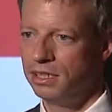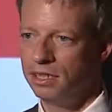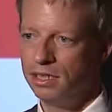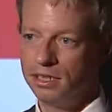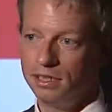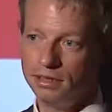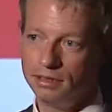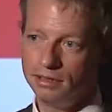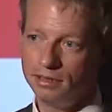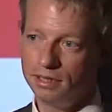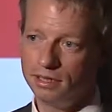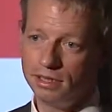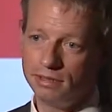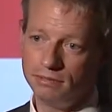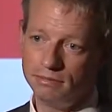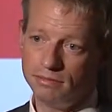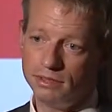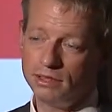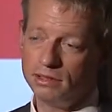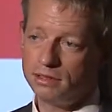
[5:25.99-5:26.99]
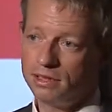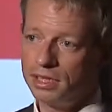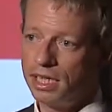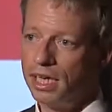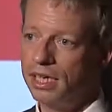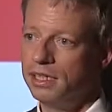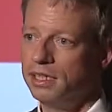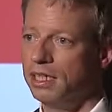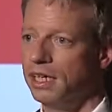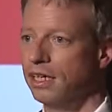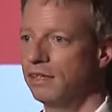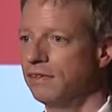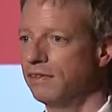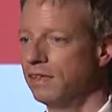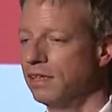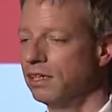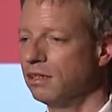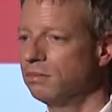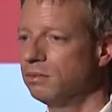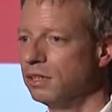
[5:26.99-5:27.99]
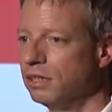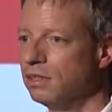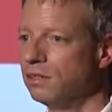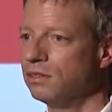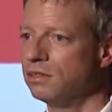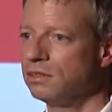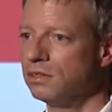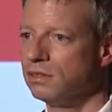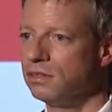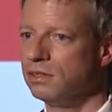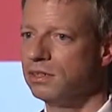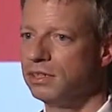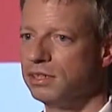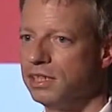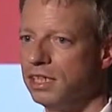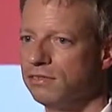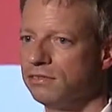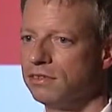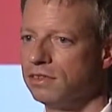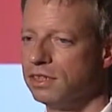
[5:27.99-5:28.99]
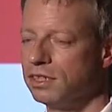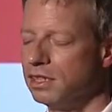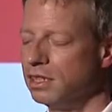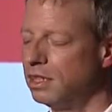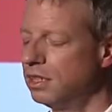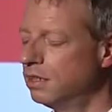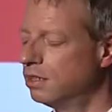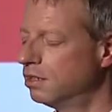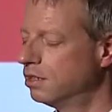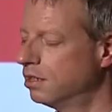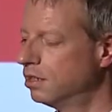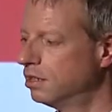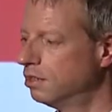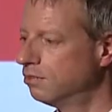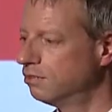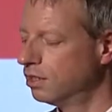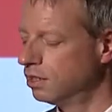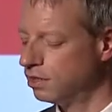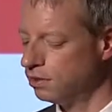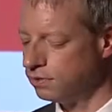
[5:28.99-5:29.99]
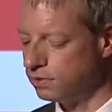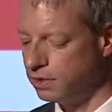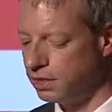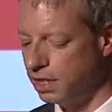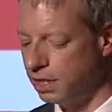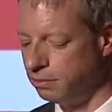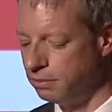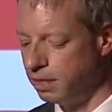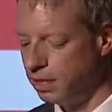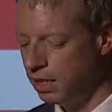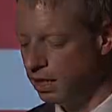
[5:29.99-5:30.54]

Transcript: uh, society, I think, but also definitely in the, in the field of STEM.